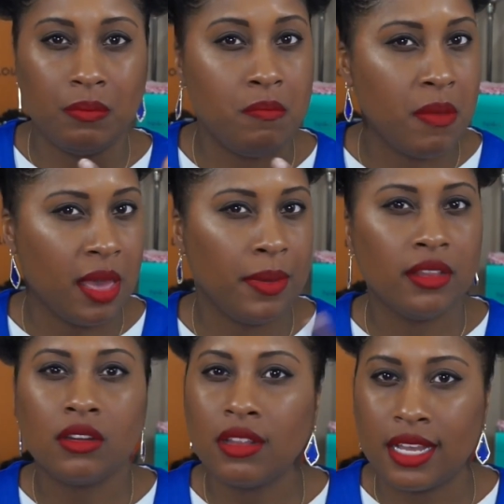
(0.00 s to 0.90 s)
maybe
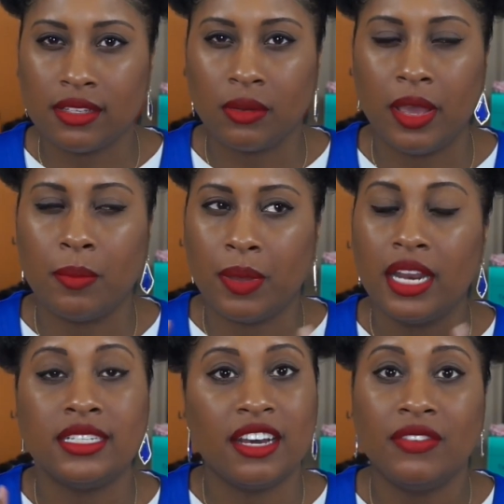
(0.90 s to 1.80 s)
a little less than a week, but
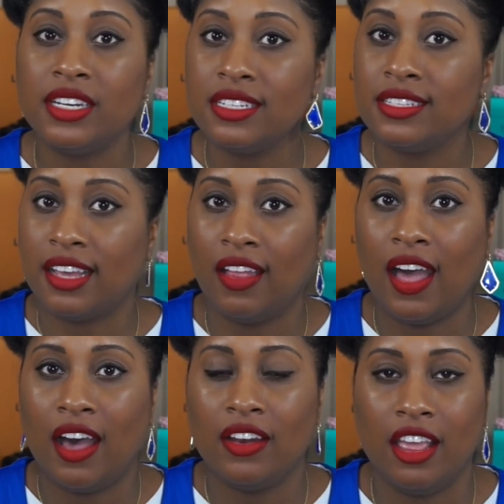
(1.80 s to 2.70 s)
it definitely didn't sell
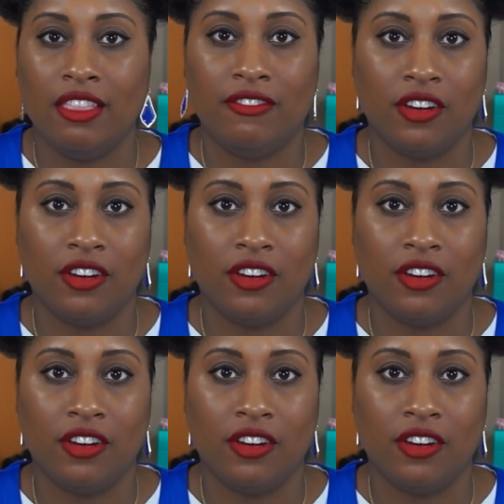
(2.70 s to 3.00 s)
out in the